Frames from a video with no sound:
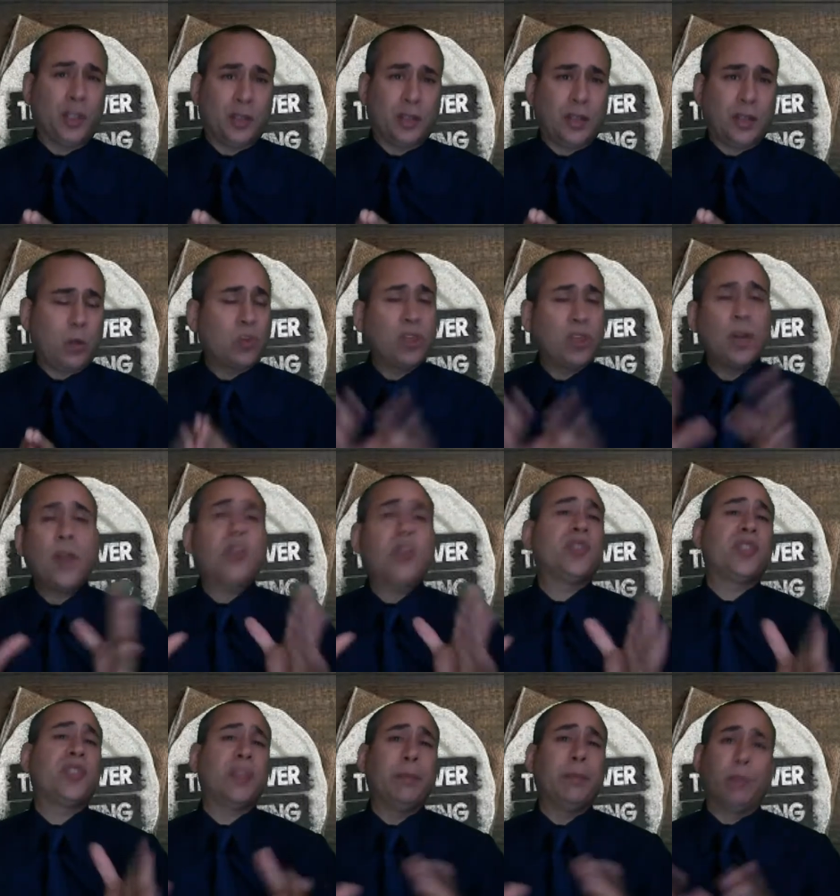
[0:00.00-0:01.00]
That was another
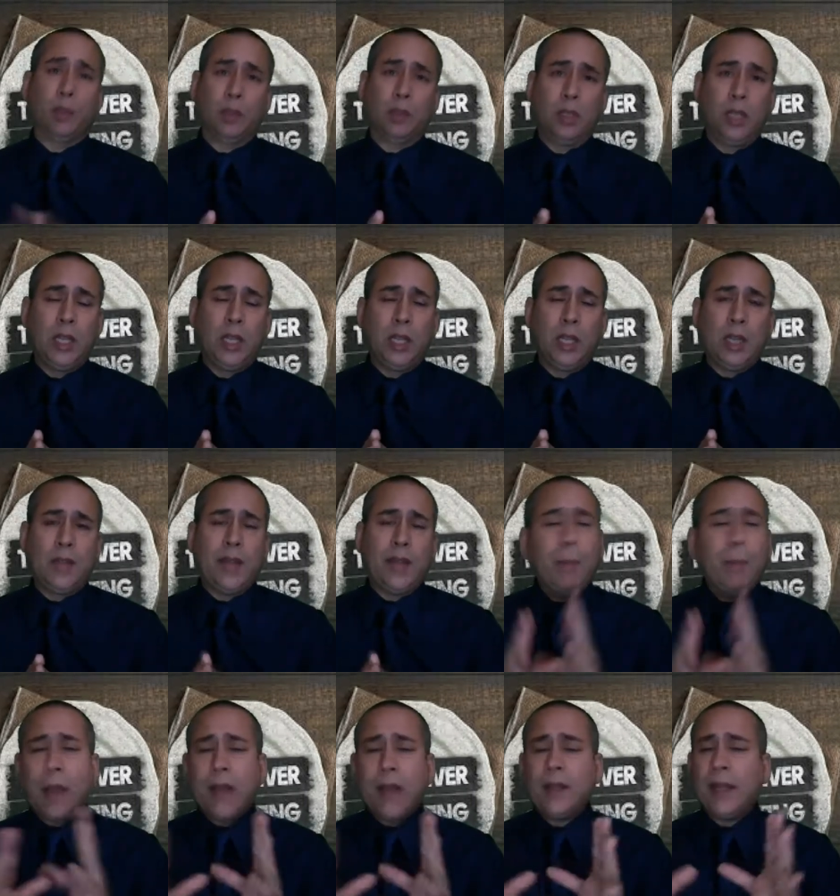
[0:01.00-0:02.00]
symbol.
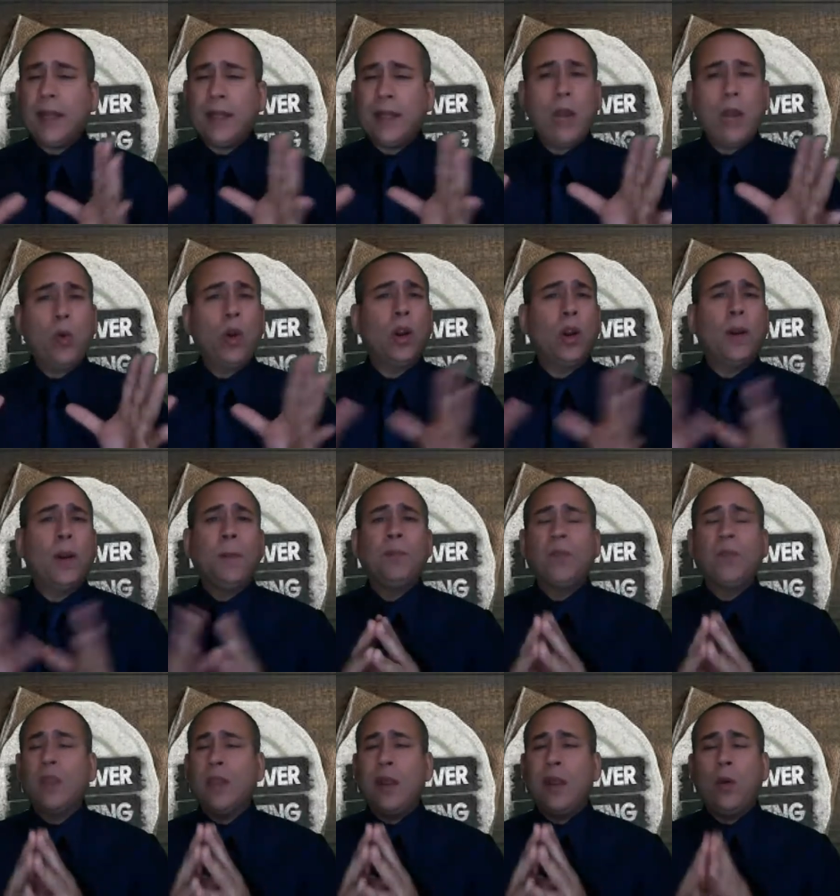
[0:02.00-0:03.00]
That meant that they were
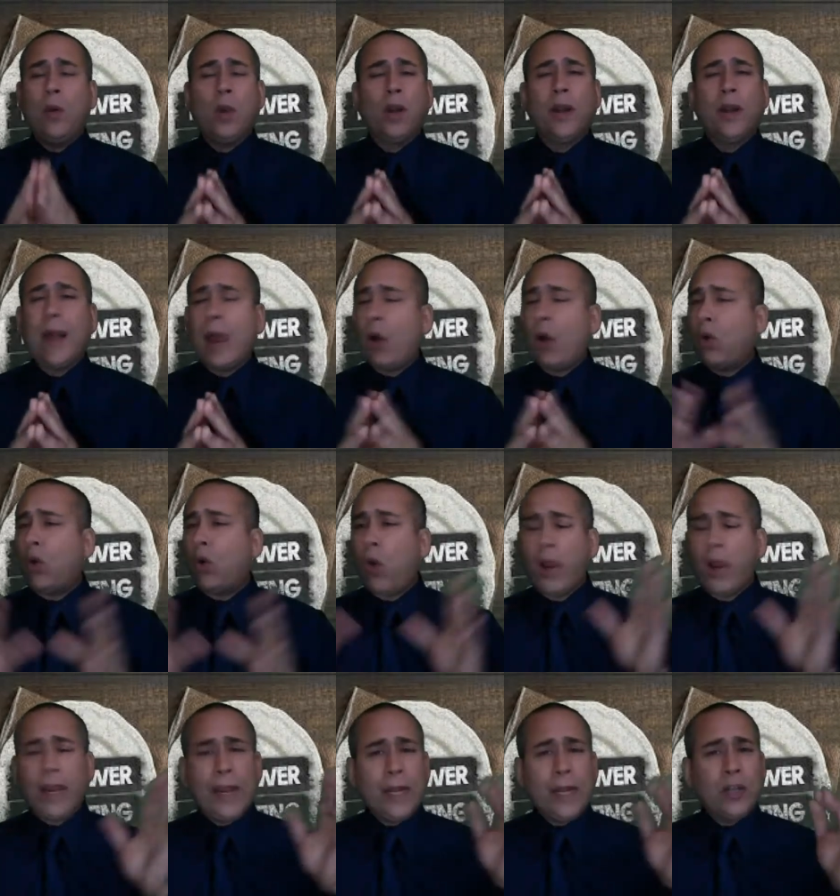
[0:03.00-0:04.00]
they were now
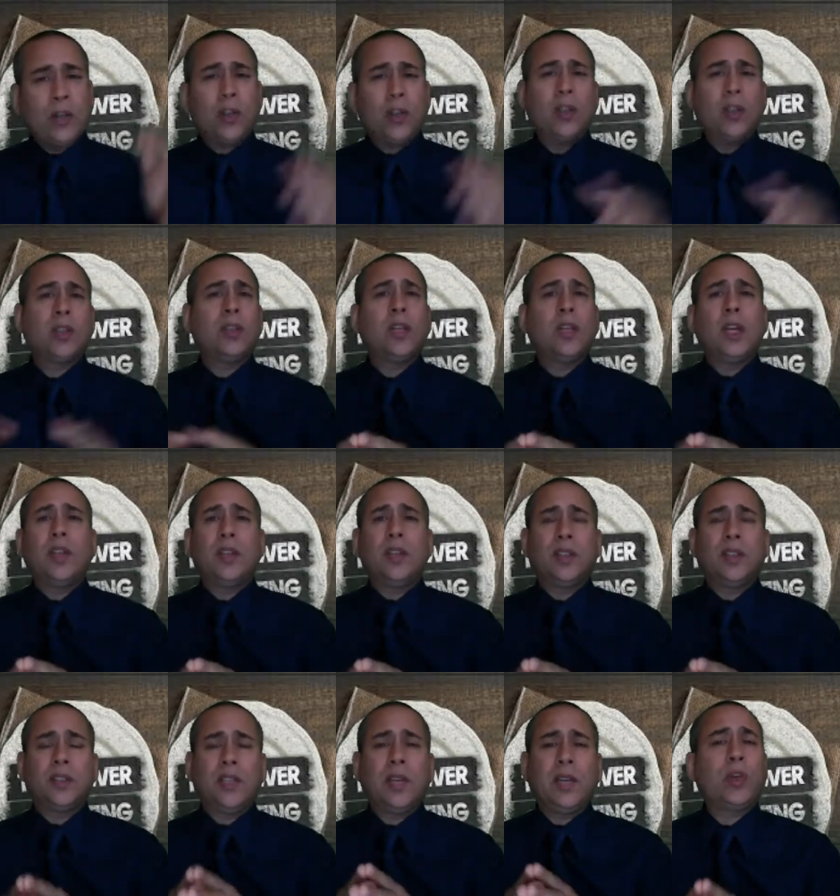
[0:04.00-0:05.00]
going into this the
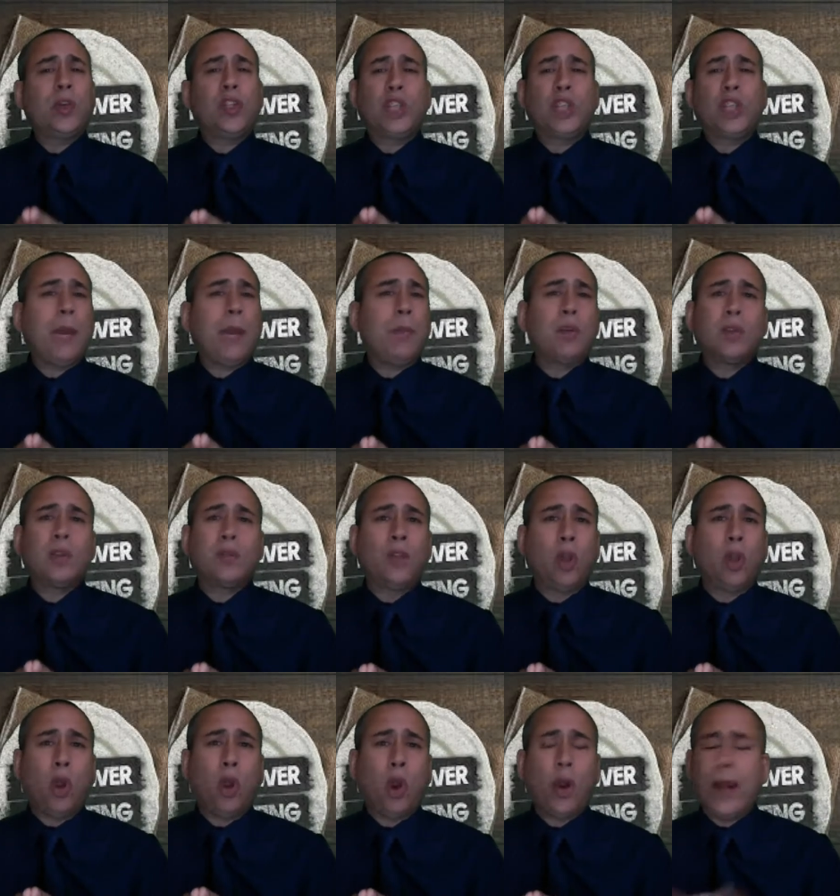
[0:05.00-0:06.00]
secret chambers of
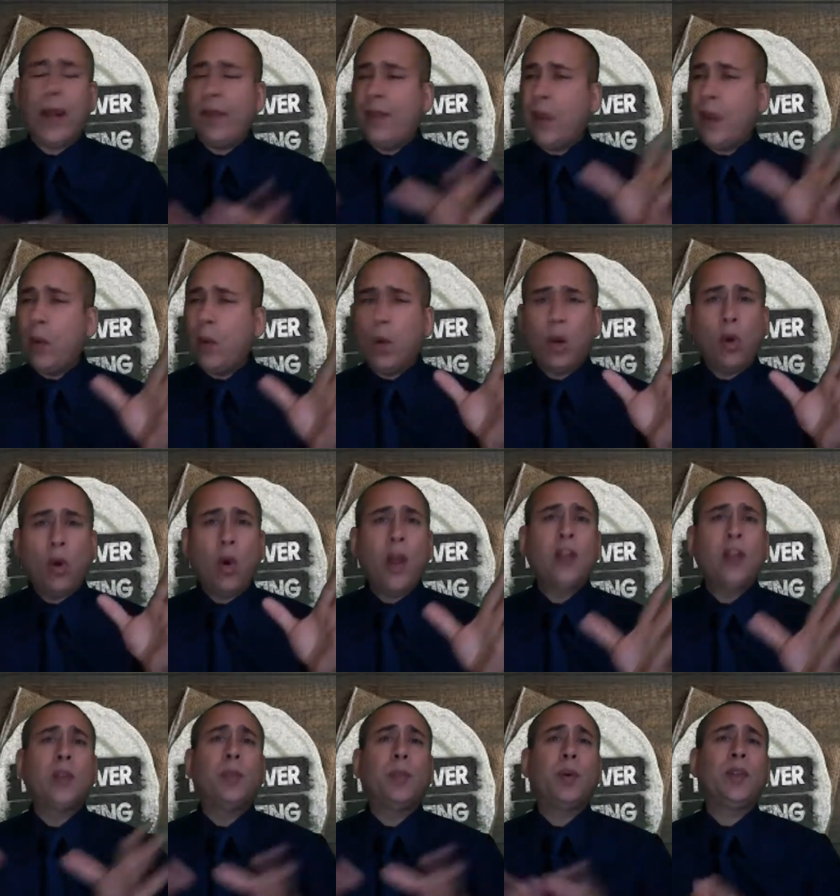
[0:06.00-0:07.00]
the Lord and they were
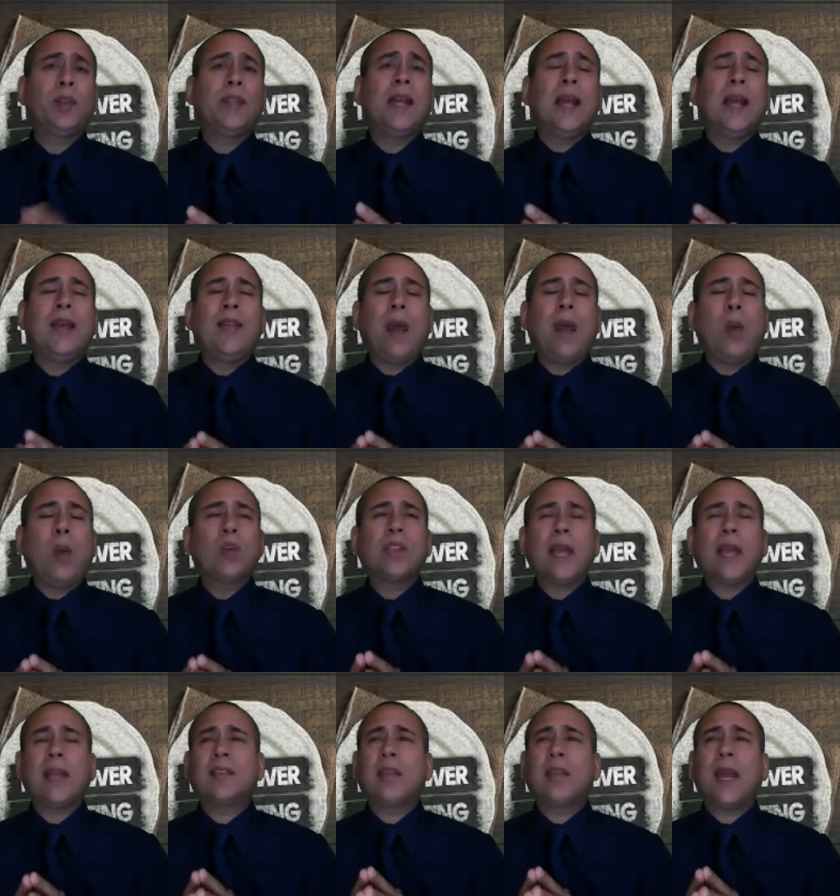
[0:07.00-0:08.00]
going to put that was
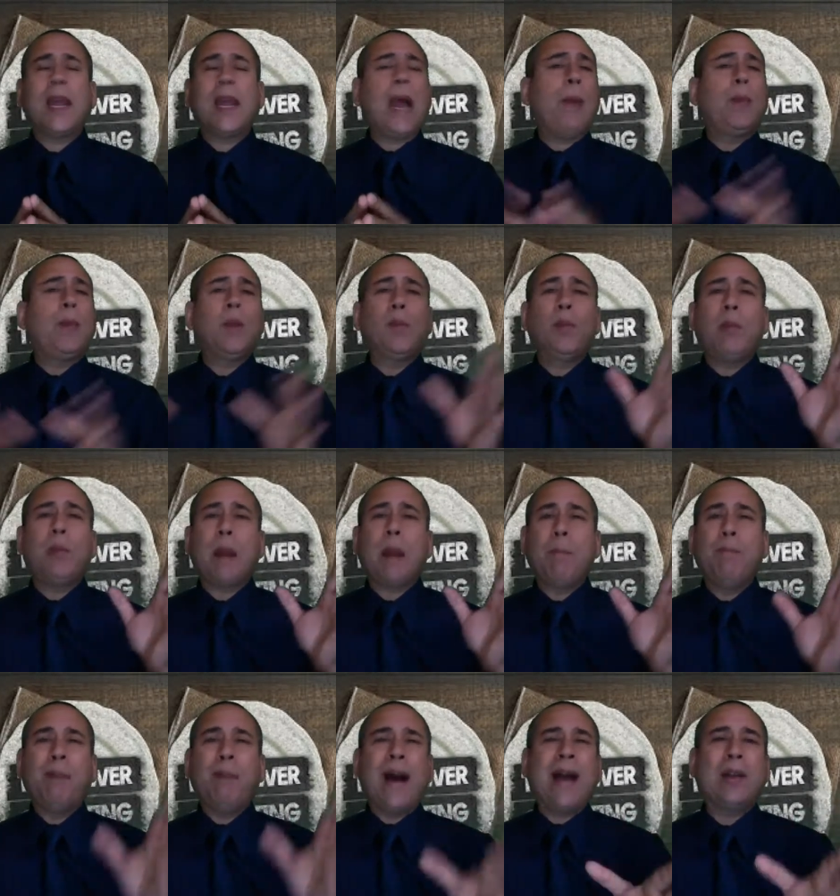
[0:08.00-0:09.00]
like saying I'm going to put my
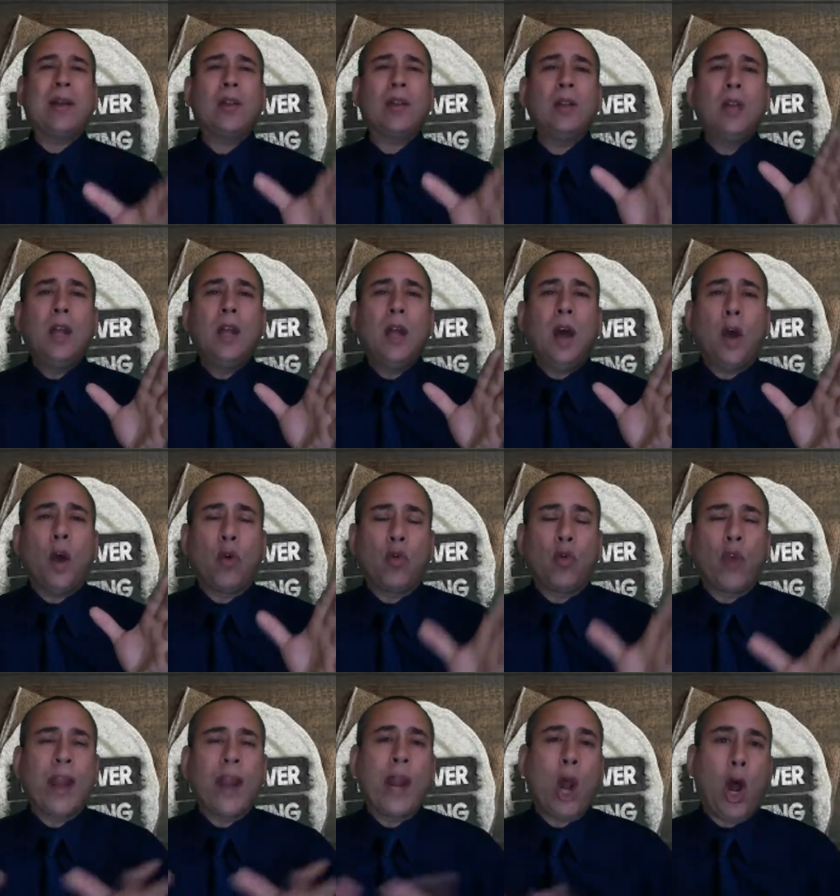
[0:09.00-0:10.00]
battle
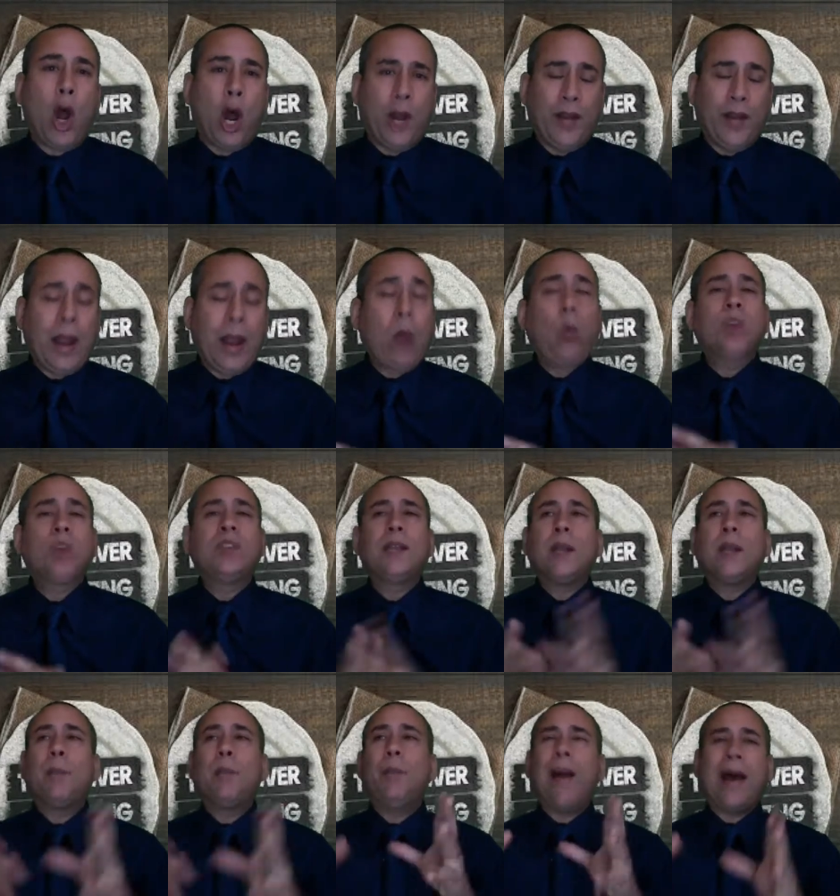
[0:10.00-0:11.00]
array on. That was
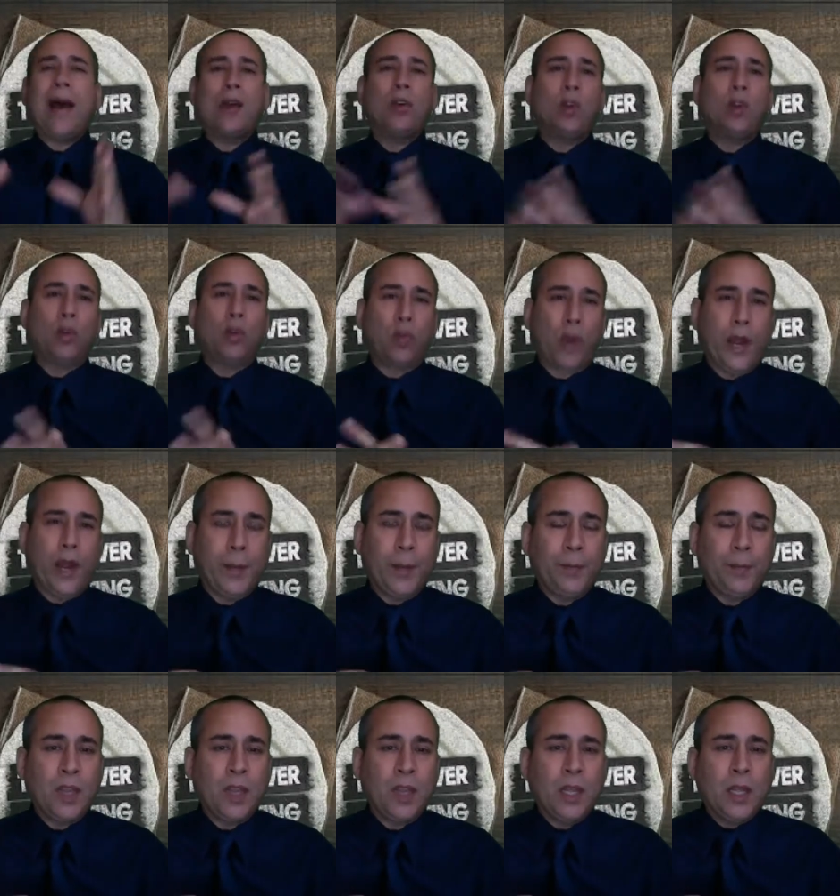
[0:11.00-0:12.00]
their battle array.
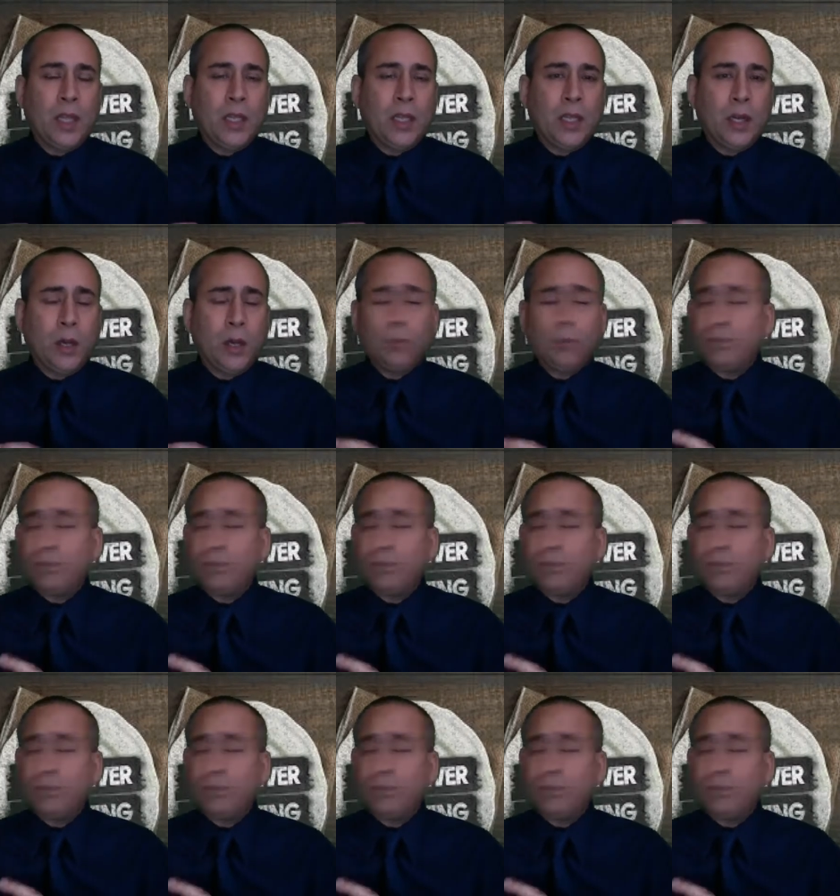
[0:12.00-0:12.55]
You know,